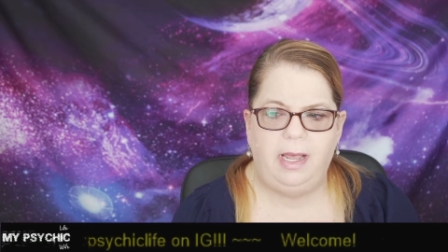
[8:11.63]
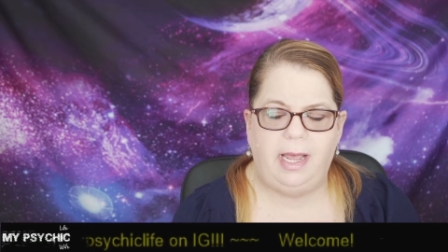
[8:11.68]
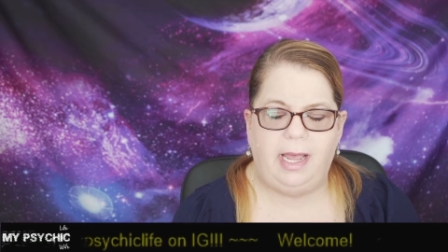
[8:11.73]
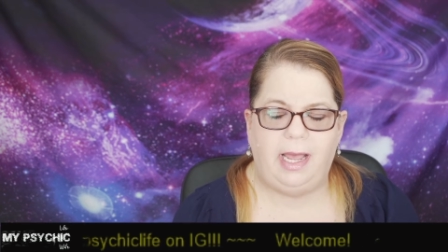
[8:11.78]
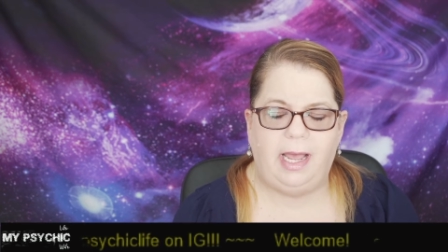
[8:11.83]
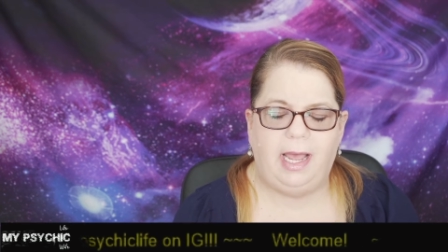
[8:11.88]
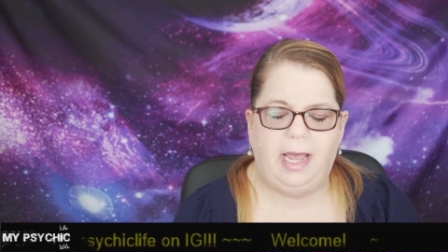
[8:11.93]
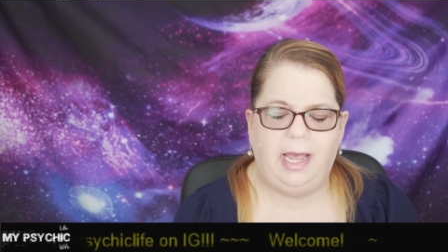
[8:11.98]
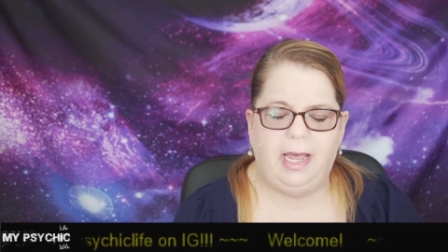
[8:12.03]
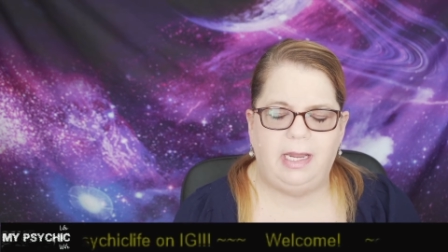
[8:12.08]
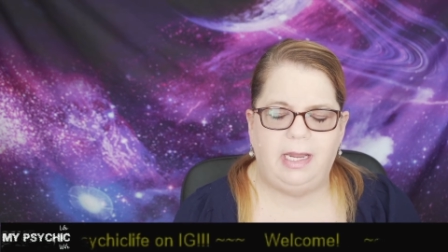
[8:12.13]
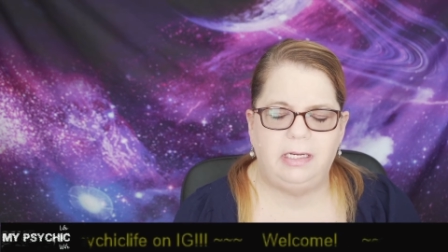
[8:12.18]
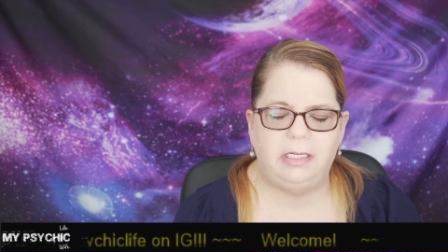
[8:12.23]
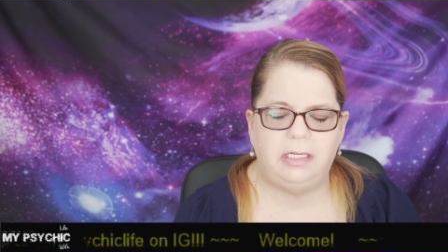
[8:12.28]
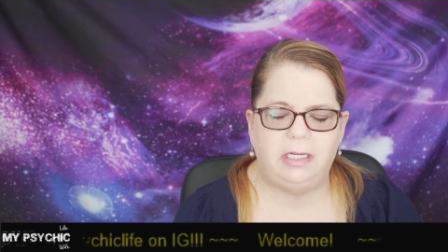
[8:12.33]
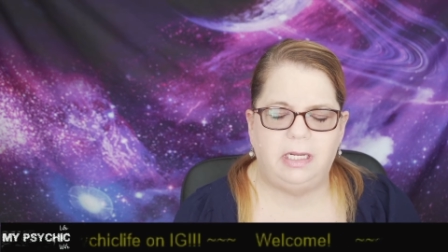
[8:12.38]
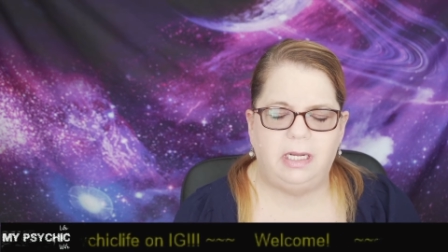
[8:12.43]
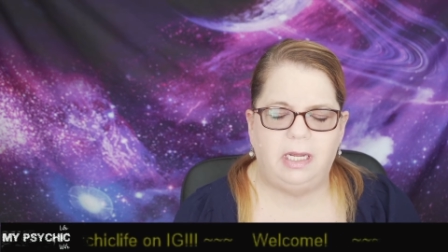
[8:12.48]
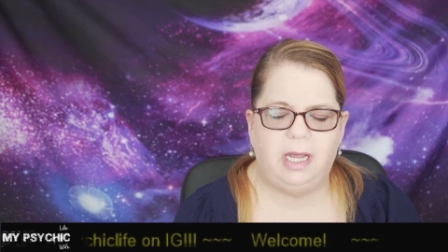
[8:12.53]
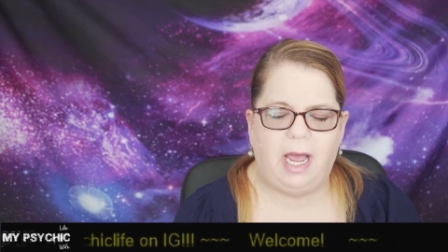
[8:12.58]
And
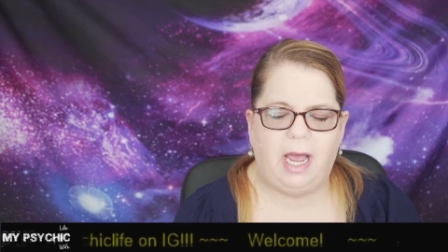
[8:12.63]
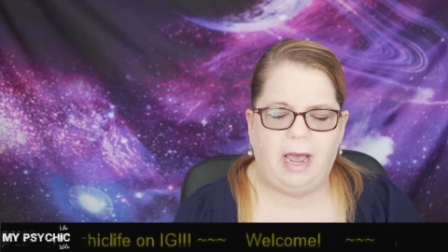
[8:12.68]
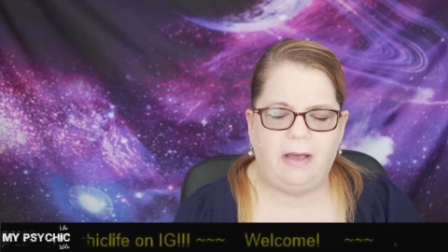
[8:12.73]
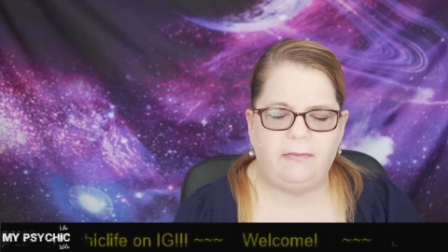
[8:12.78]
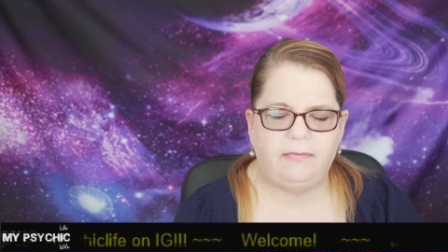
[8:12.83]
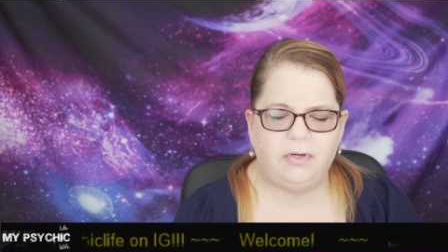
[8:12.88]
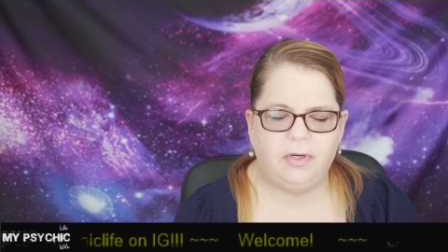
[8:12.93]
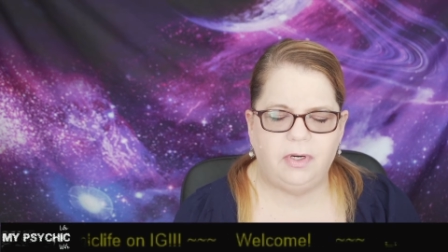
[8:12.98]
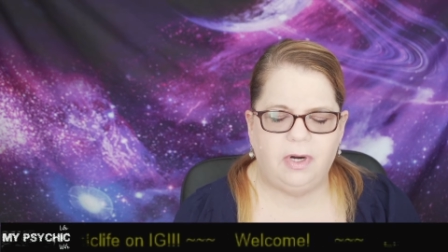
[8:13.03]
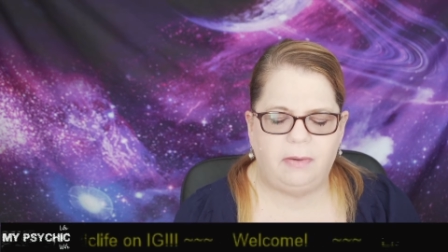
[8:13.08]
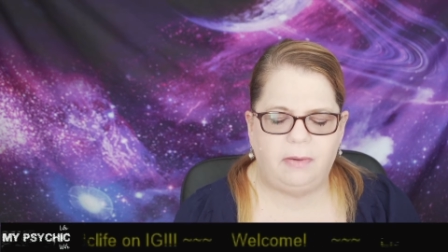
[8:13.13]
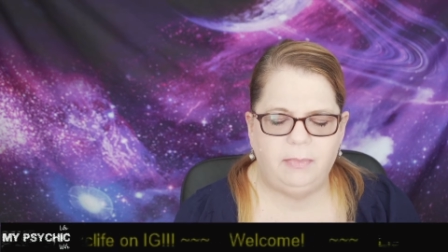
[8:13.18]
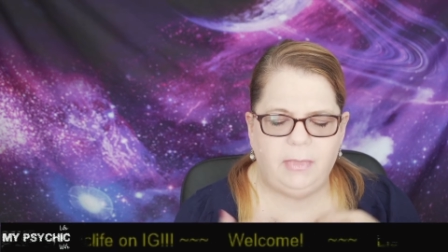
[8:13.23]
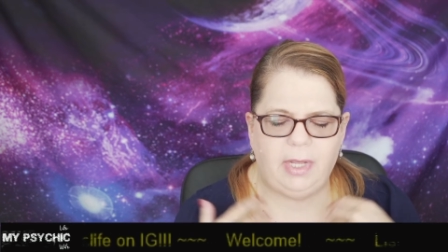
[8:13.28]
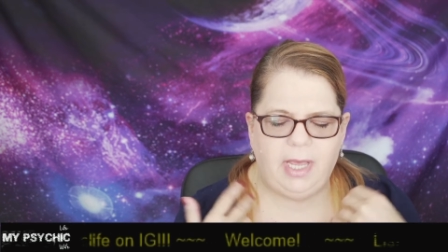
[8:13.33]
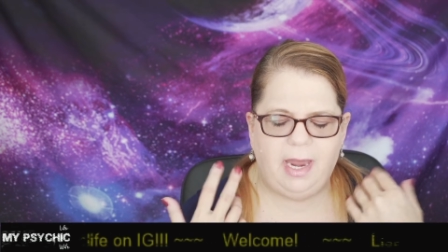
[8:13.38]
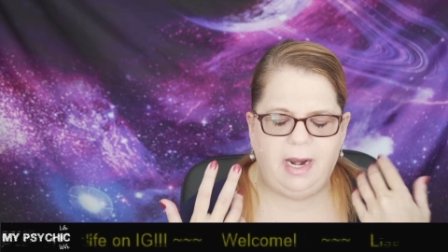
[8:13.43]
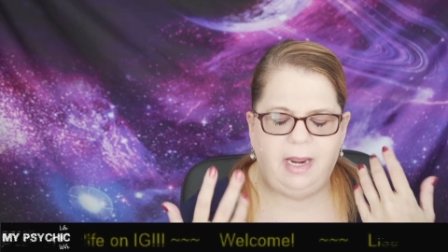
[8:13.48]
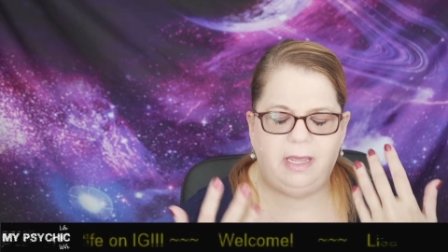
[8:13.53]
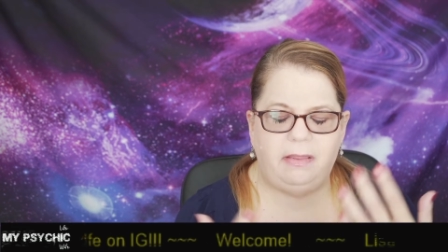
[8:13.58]
after I'm
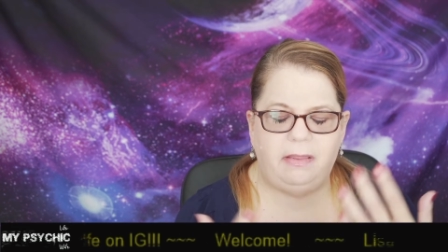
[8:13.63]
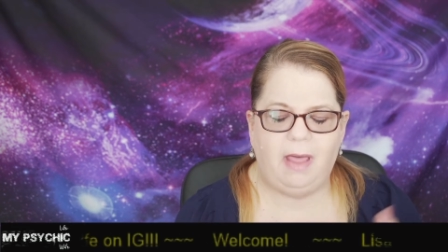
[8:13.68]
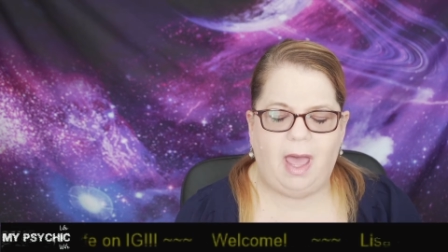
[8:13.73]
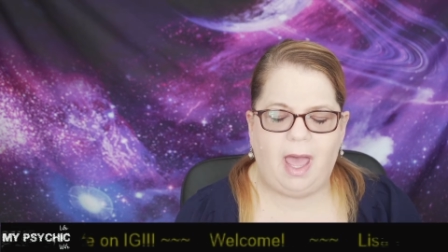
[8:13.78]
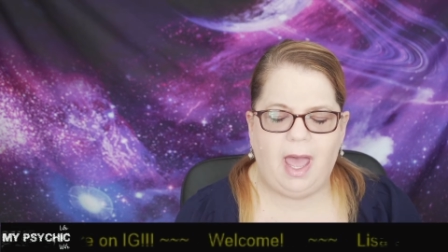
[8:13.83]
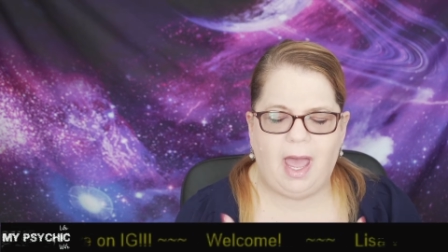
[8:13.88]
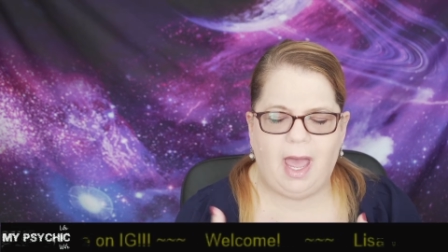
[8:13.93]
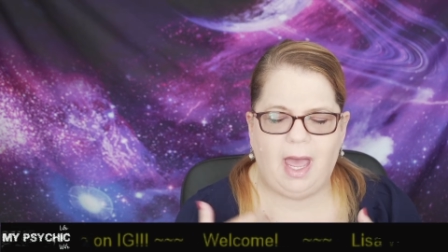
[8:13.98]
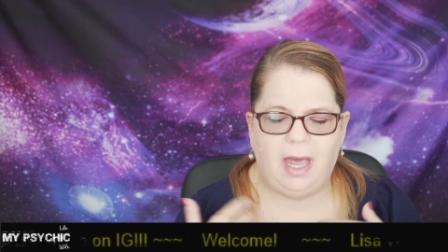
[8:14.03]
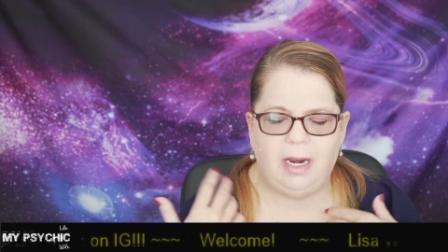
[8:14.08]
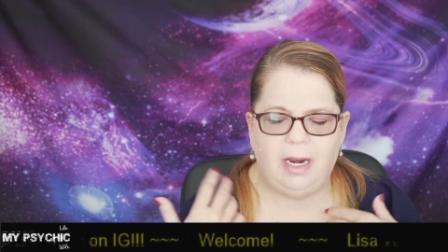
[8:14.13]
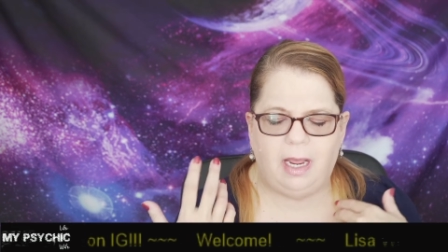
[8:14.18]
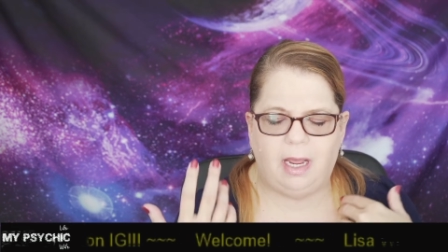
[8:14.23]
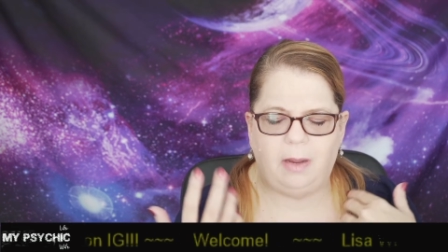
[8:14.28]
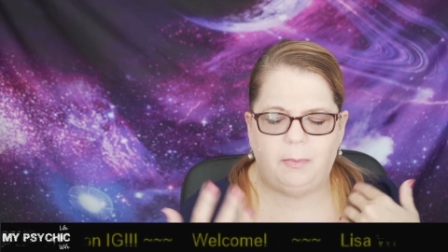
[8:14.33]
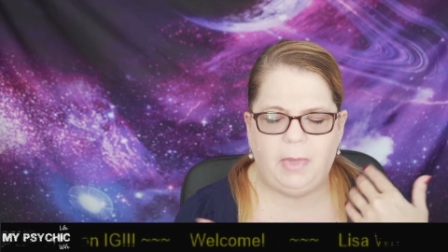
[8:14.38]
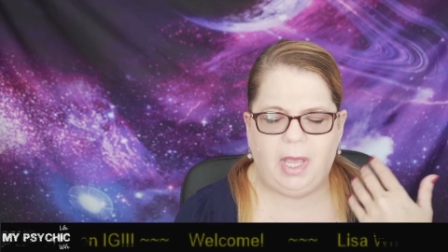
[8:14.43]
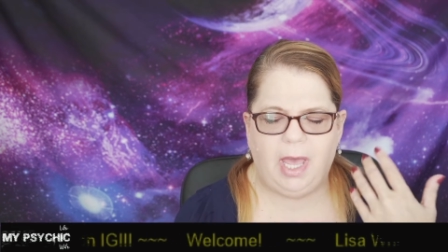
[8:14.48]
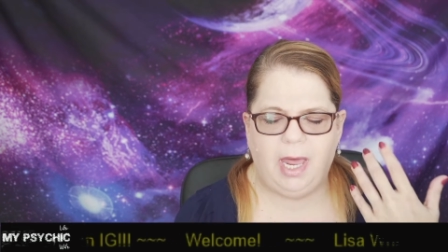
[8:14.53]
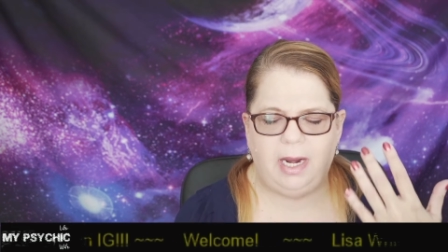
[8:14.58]
getting that,
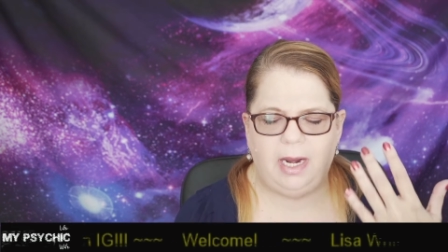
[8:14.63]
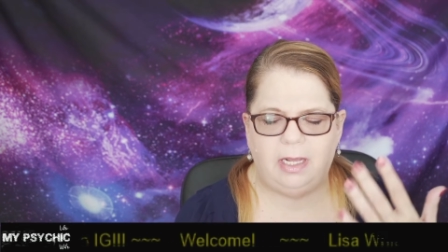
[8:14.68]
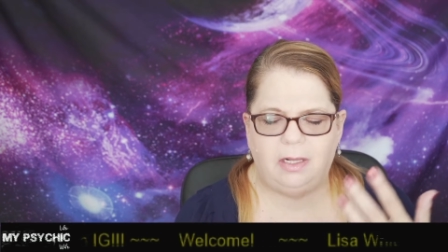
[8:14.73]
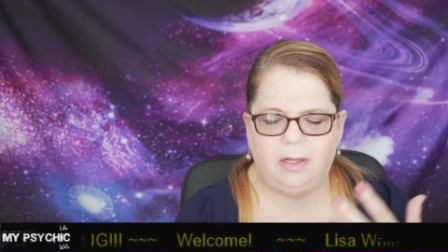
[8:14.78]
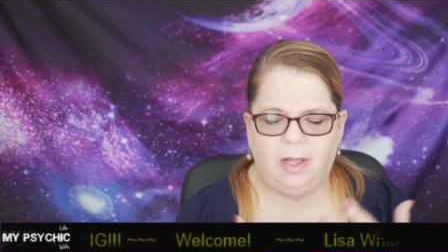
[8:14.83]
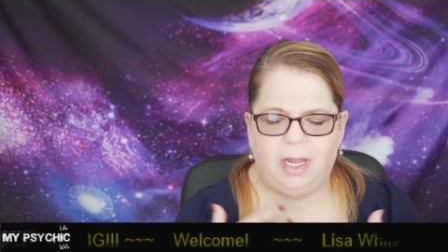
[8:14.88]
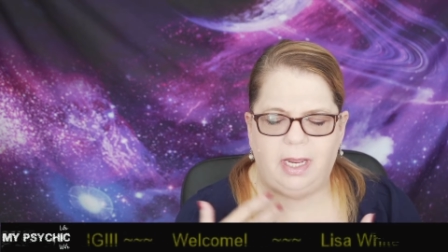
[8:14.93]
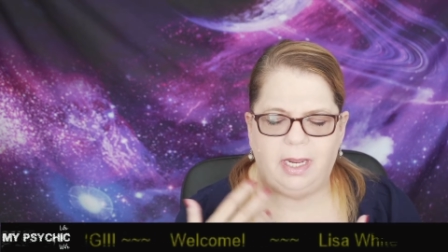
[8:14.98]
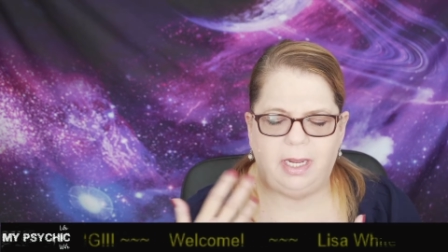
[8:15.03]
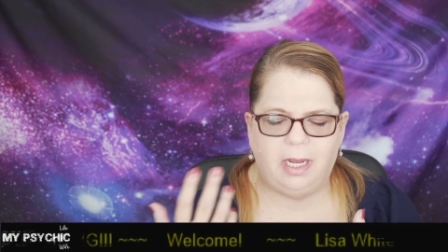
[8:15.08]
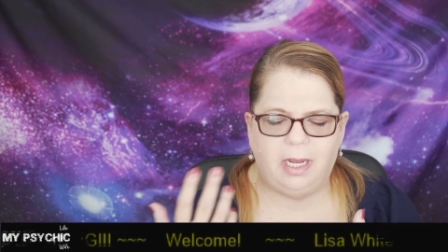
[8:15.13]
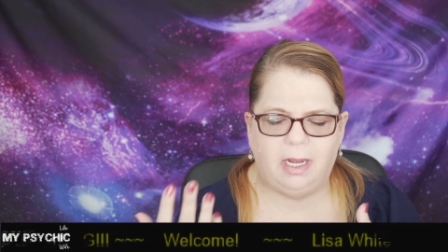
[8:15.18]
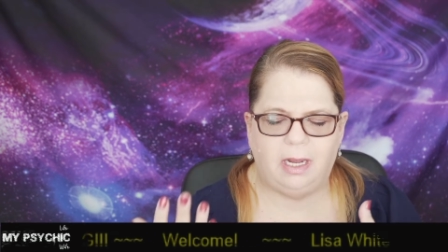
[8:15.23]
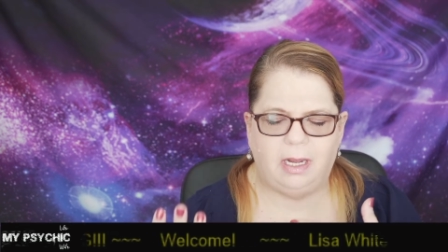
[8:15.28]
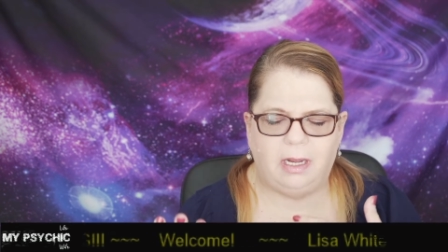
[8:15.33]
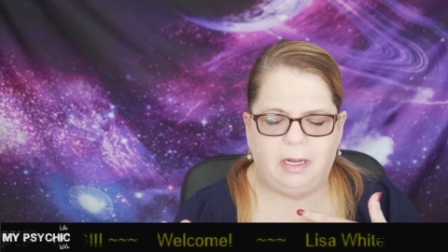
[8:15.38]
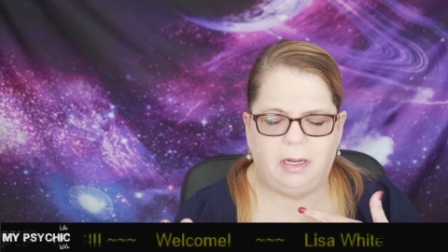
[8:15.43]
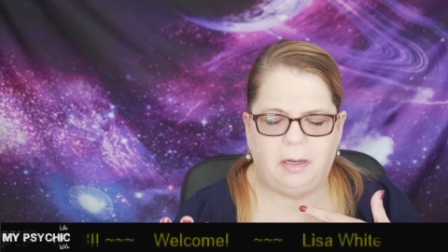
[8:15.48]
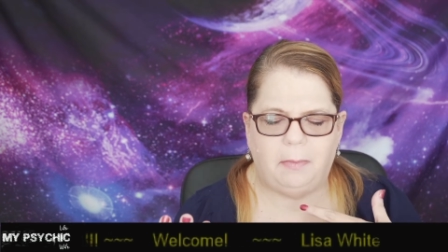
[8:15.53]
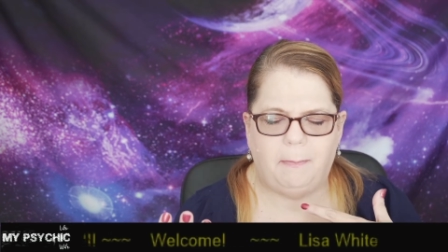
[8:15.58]
I'm getting like
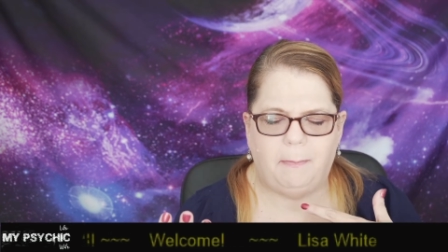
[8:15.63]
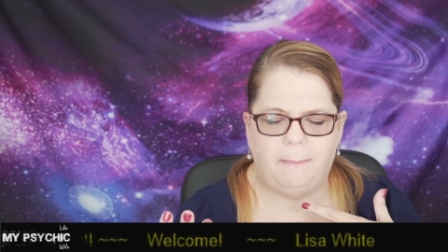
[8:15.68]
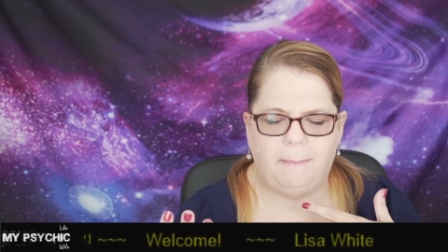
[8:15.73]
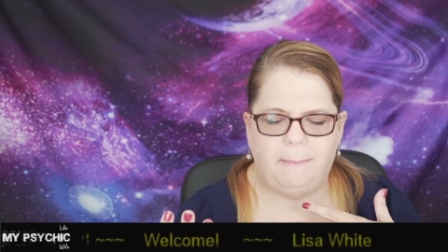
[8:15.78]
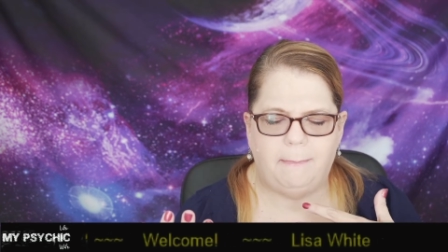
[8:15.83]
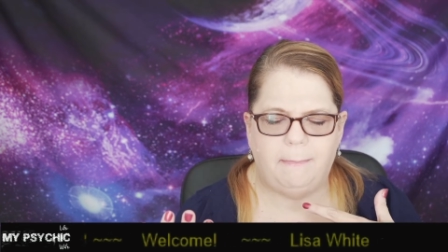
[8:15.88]
um,